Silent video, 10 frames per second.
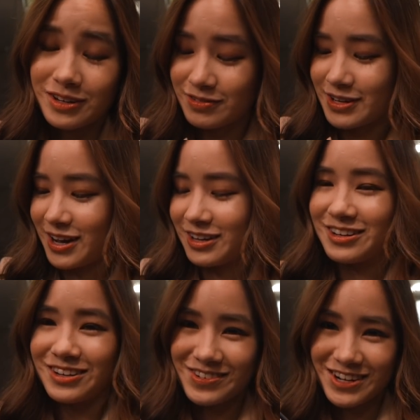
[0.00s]
gift that I can
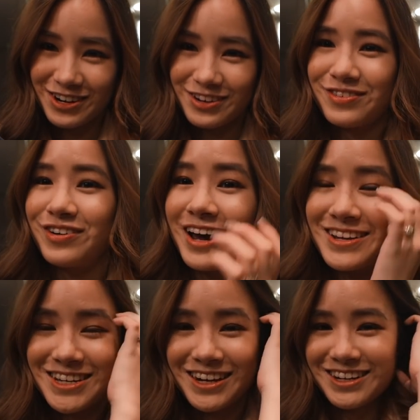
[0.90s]
give to Eric for our
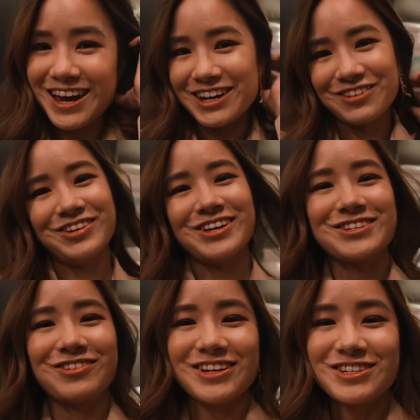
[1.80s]
10 year
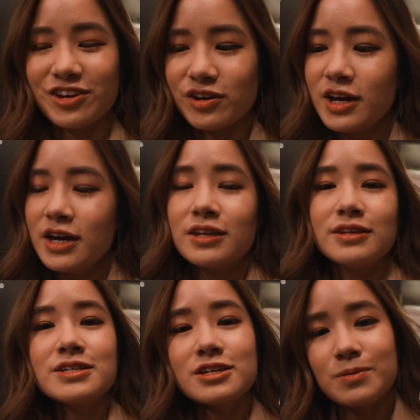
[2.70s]
anniversary. So
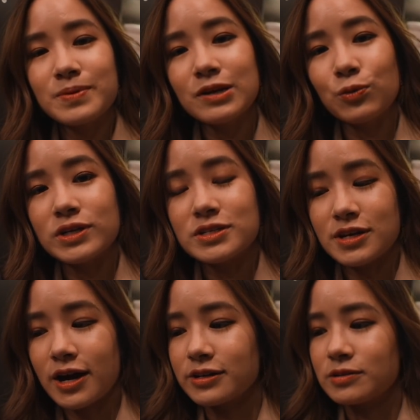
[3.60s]
this company was
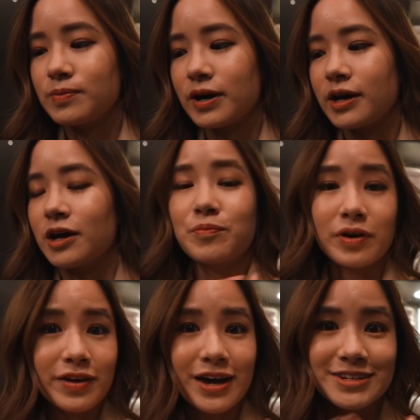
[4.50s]
started by a
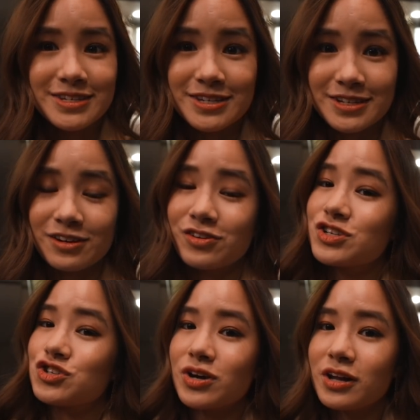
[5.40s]
brother and sister in
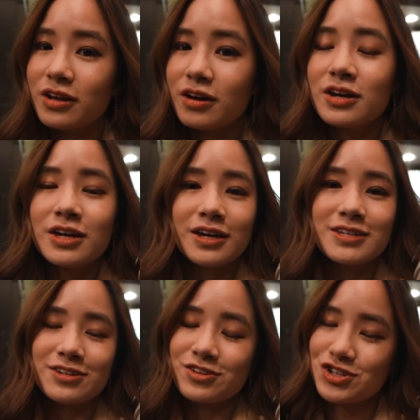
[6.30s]
Australia.
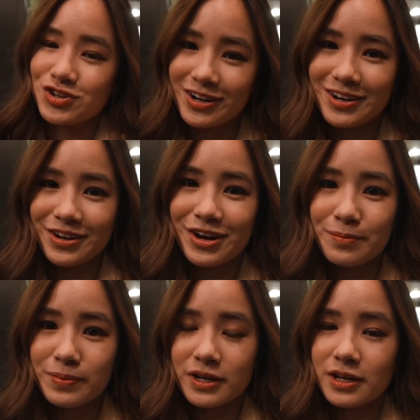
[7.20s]
It's an Australian
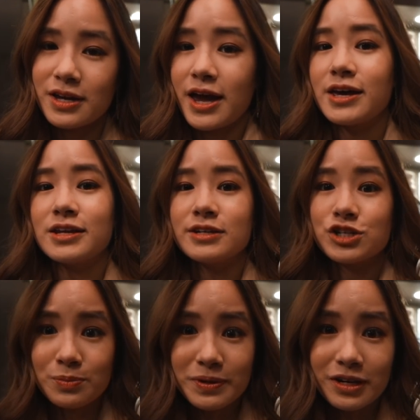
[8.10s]
company and
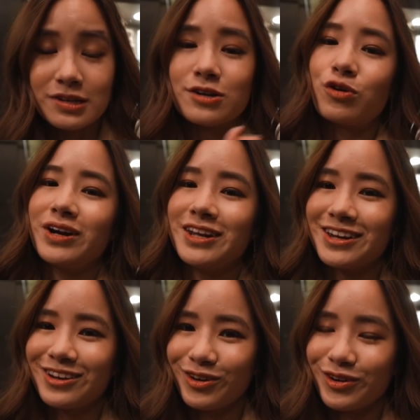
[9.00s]
shipping is already
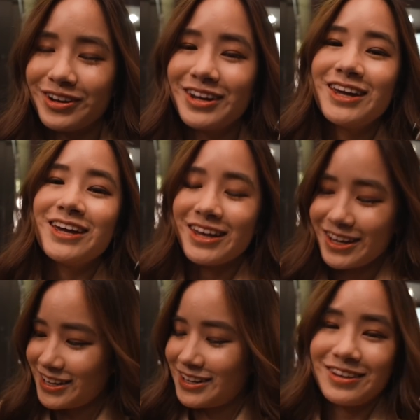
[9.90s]
included
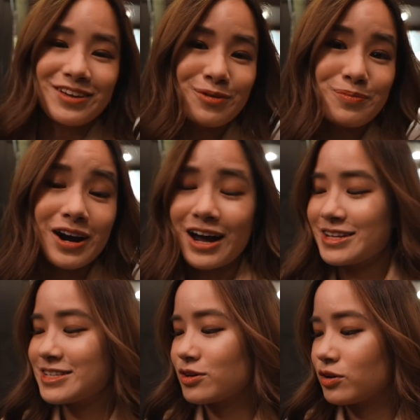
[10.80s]
in the
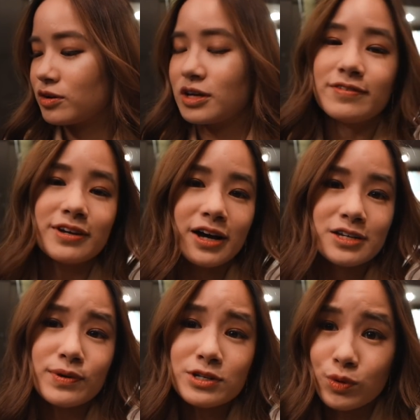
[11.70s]
price. So if you
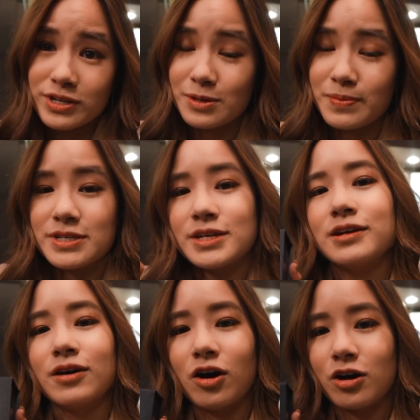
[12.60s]
guys want
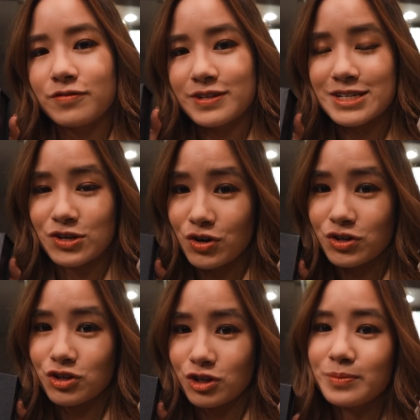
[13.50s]
20% off this note
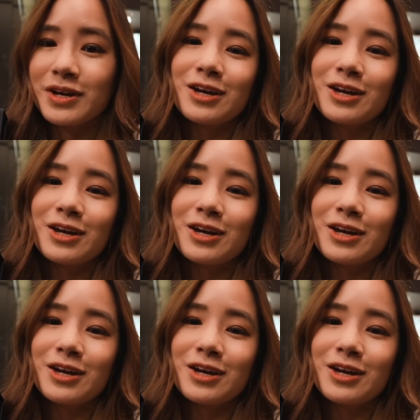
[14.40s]
cube,